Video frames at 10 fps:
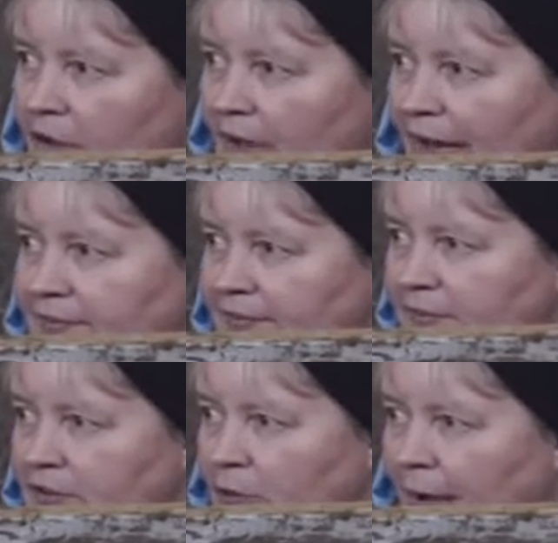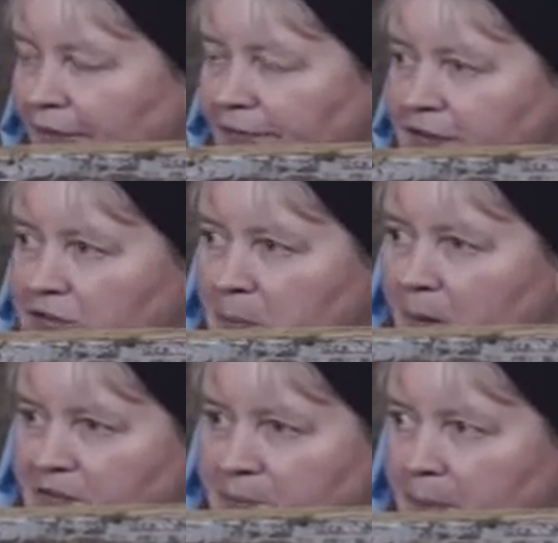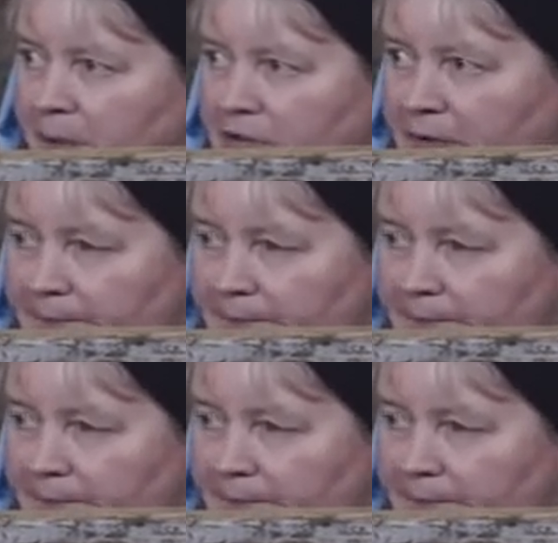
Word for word: unless you have express permission.